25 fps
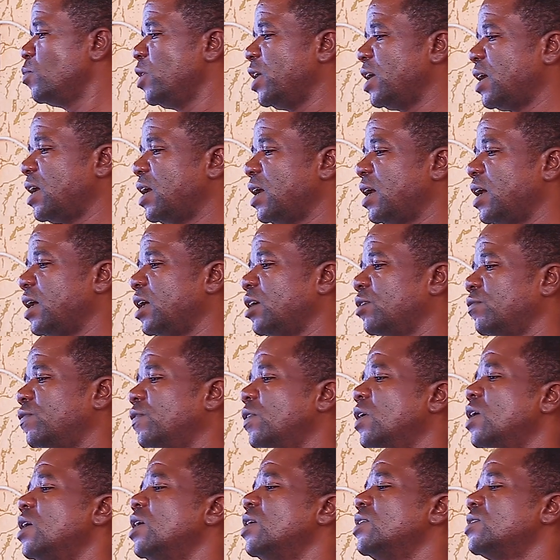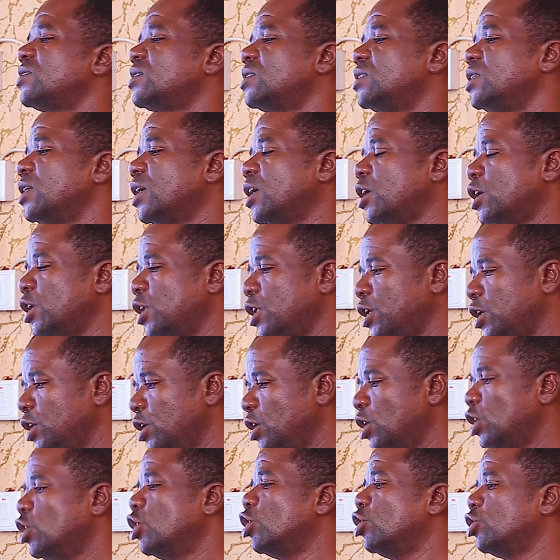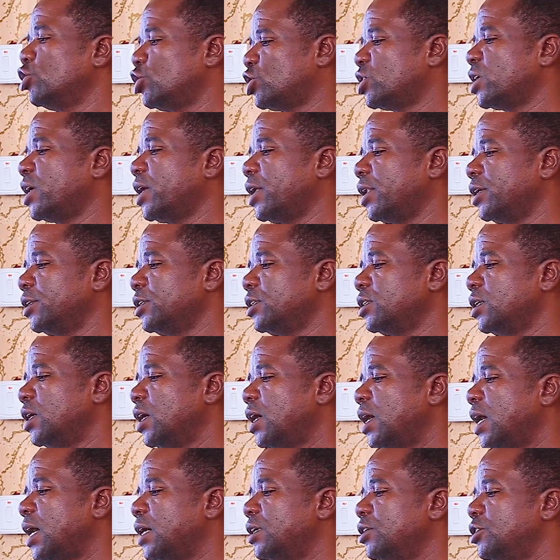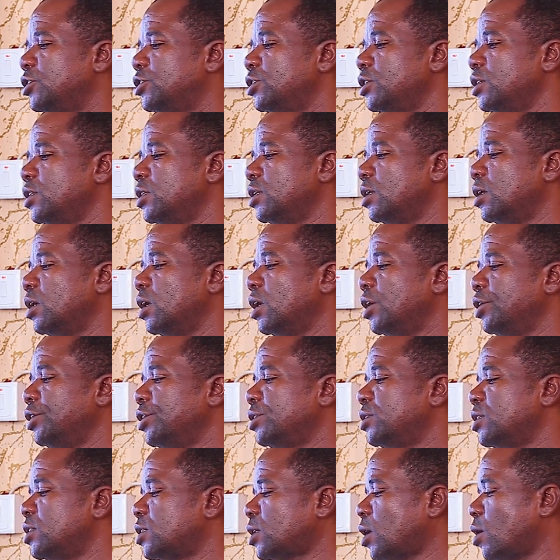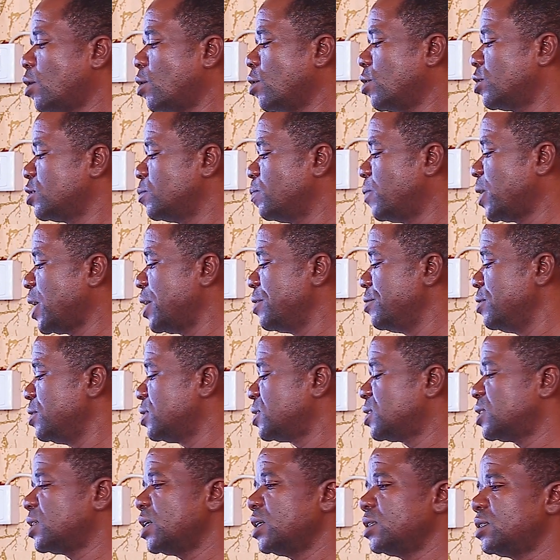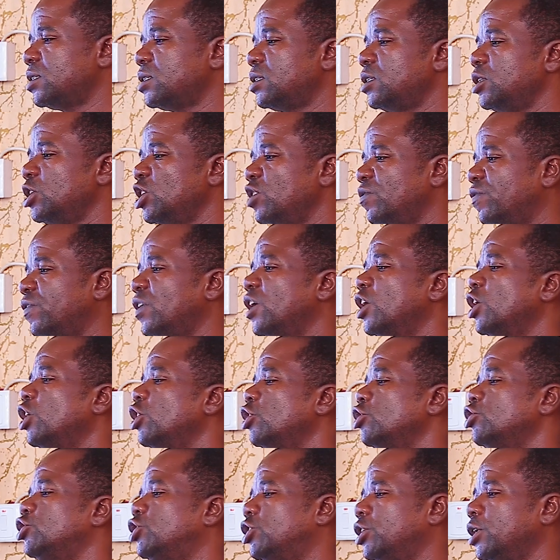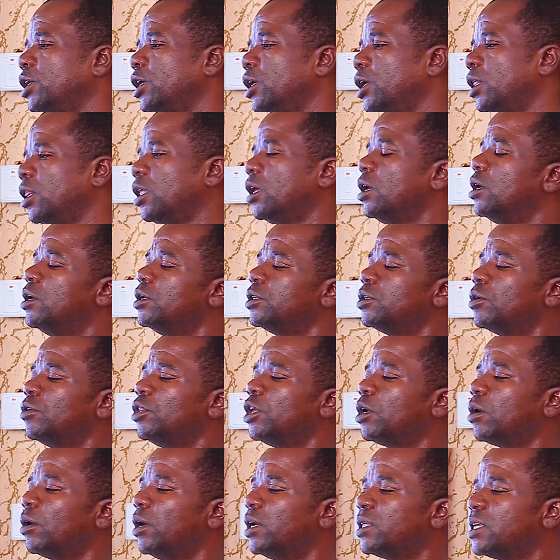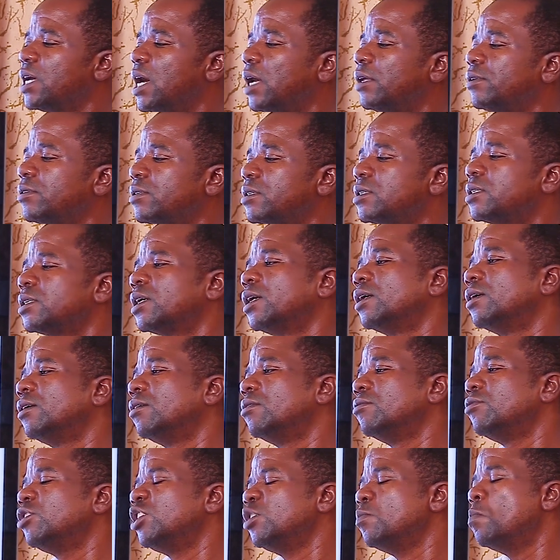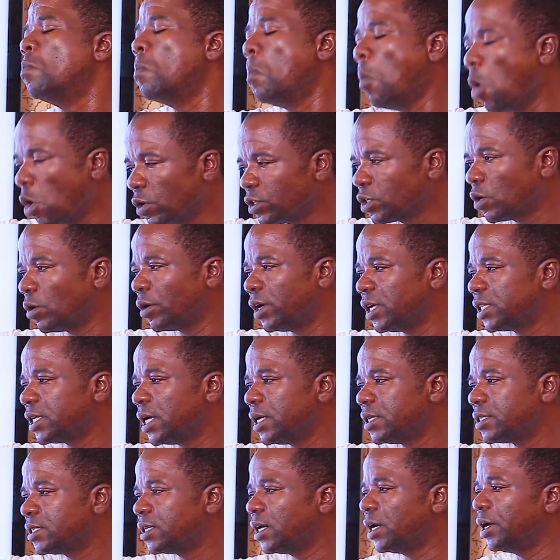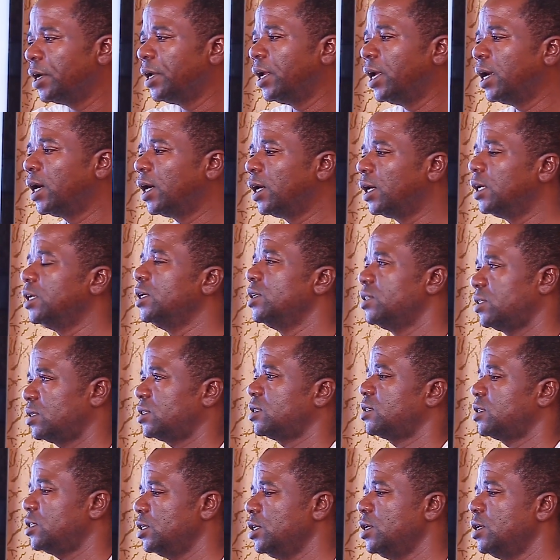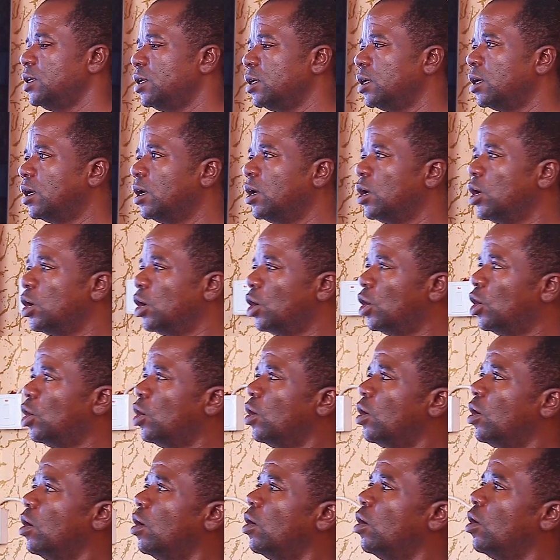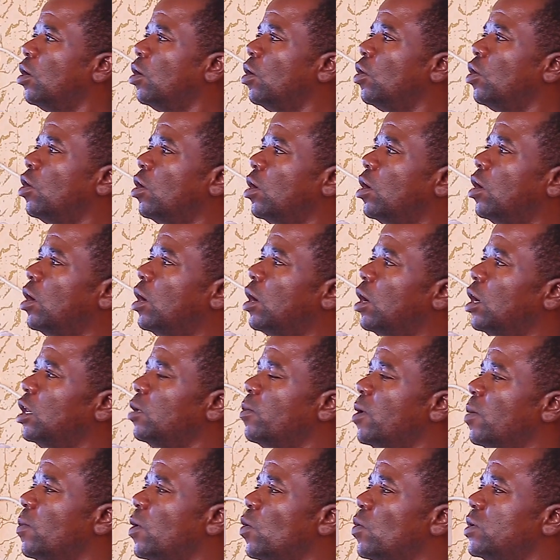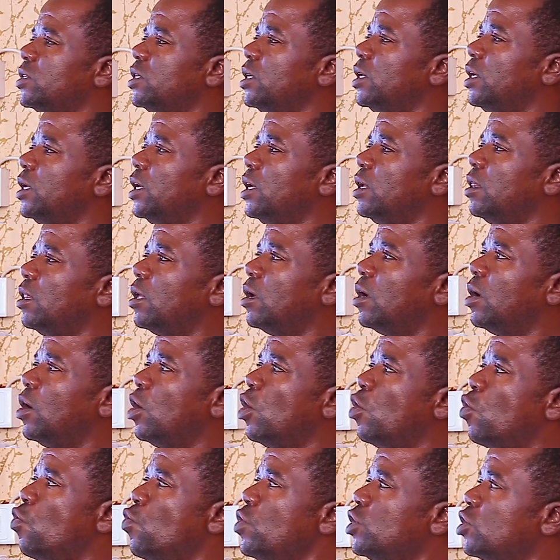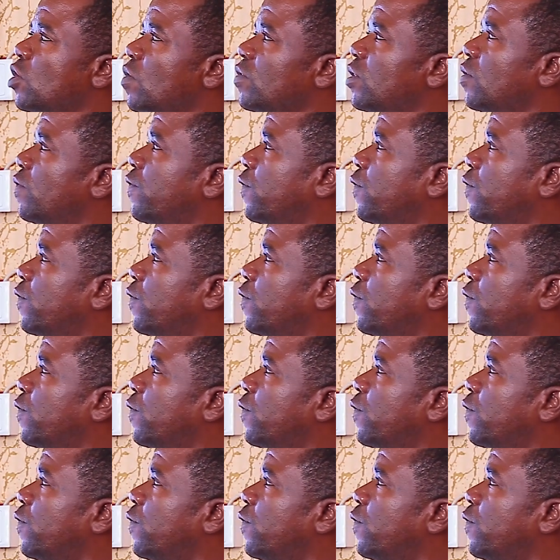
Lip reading: may have sickling child. And D, it is caused by recessive gene. So the correct answer, the most correct answer here is C. Remember once again, which of the